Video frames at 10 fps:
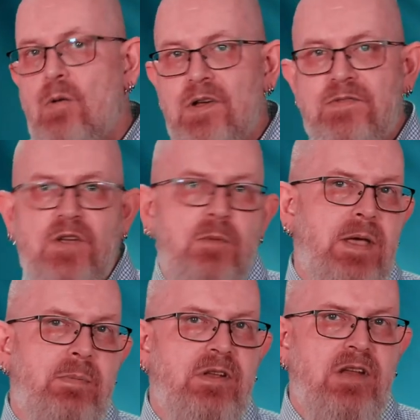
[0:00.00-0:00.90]
Whilst few
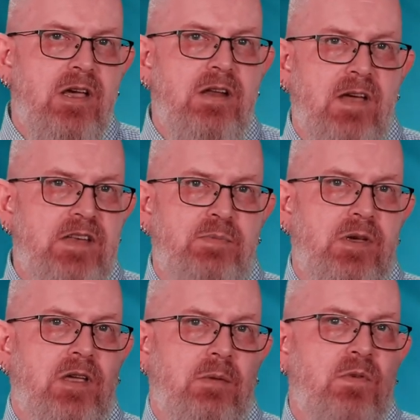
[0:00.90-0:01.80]
people had heard of
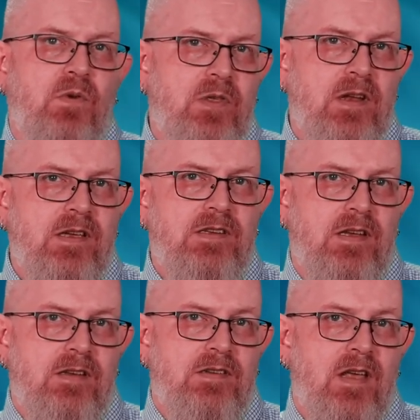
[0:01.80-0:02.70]
Asperger before the
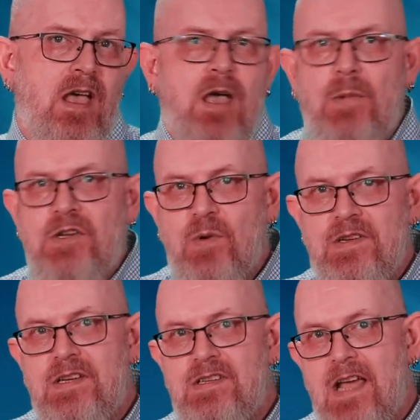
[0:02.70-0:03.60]
90s, by
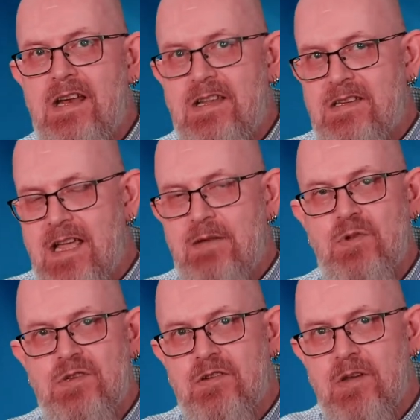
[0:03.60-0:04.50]
2010 his name
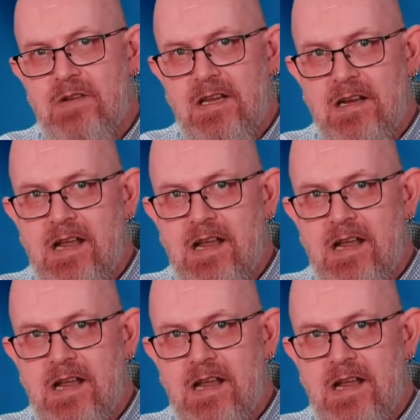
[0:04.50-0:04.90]
was not only an